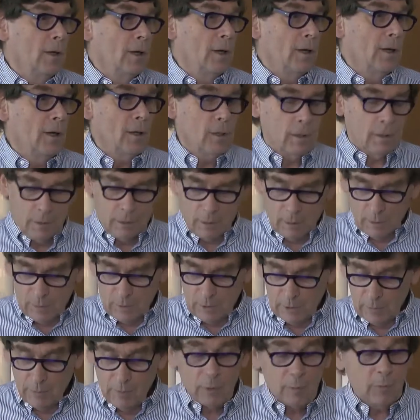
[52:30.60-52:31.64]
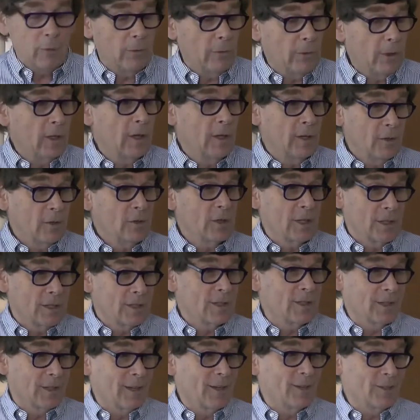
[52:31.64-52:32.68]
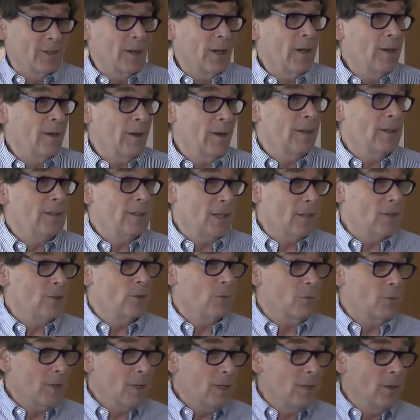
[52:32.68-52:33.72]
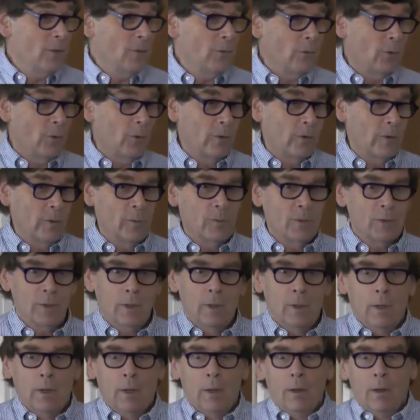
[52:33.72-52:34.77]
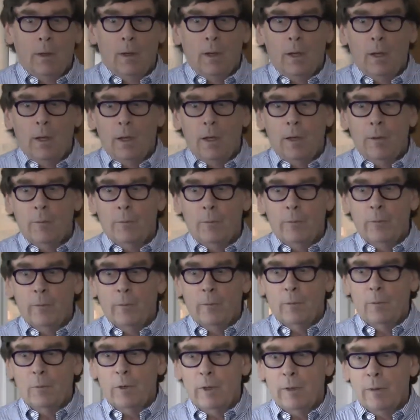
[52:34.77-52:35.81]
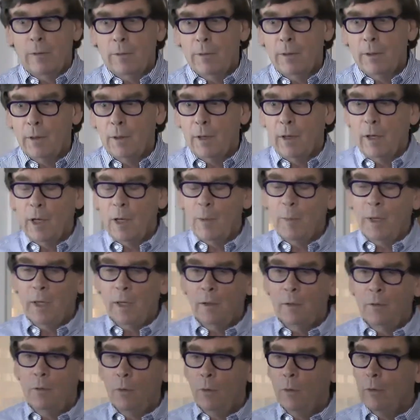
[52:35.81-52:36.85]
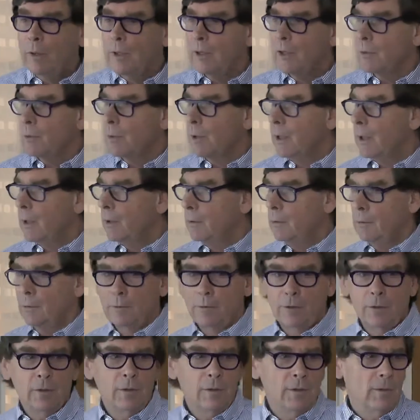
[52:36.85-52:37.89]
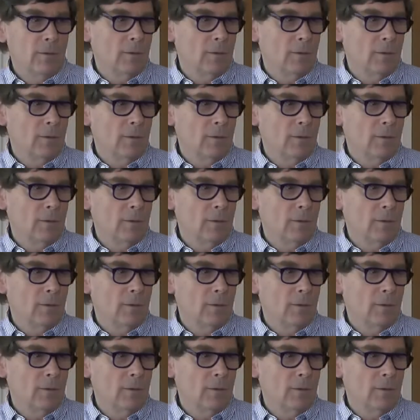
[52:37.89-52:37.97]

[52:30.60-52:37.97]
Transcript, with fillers: And, and, some of them are very interesting actually. I, mean, I tend to read the forums um, with, uh, and I make a noise when I do.